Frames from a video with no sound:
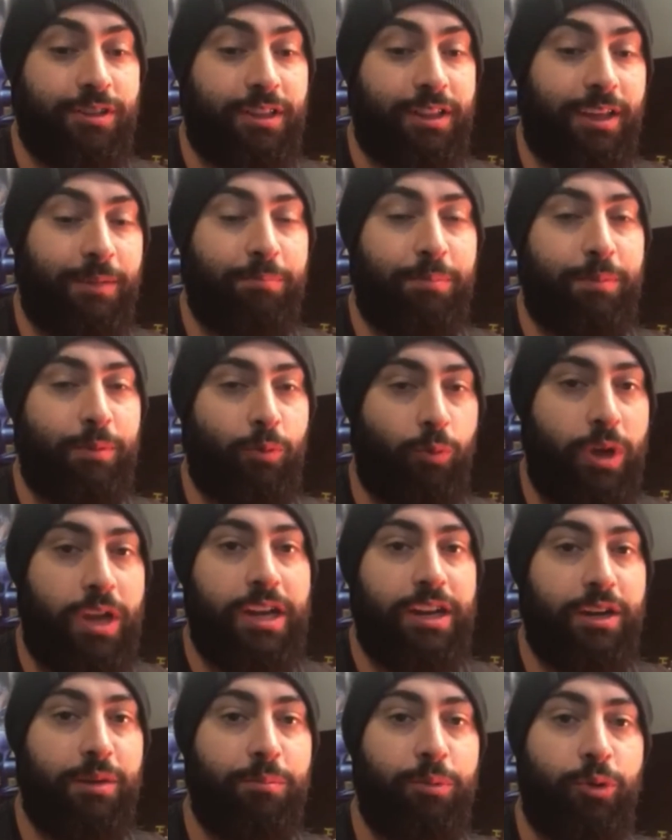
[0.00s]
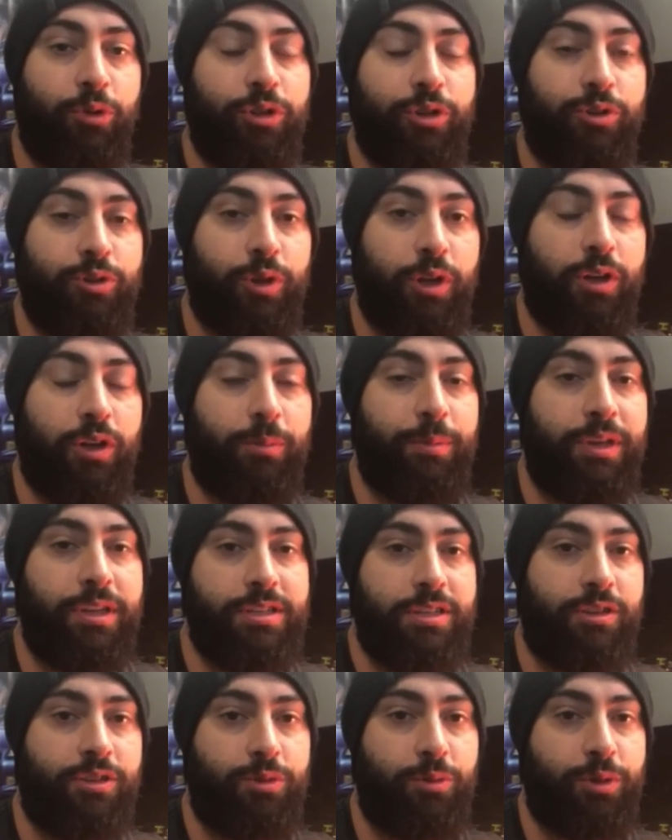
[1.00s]
I'm like been waiting to pull the trigger because
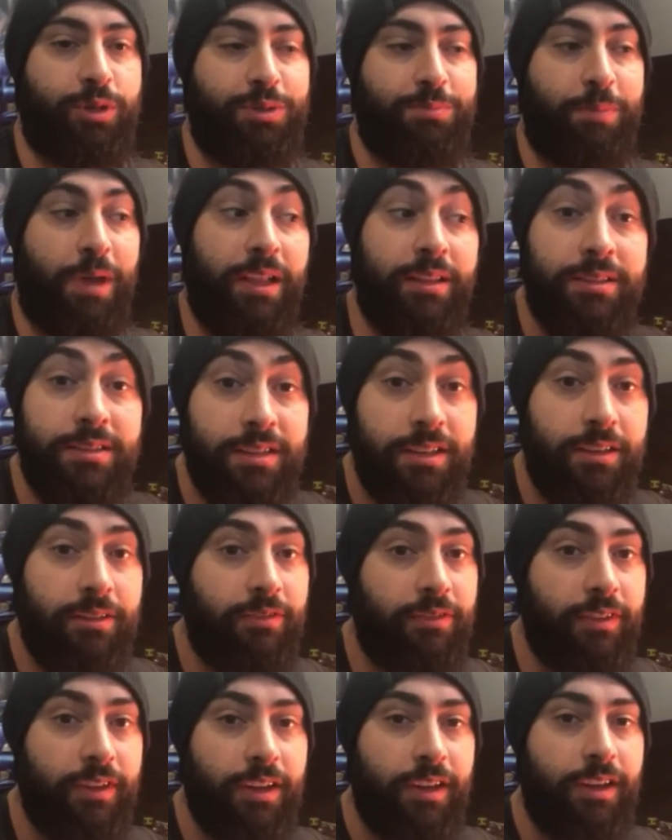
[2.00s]
they're so expensive,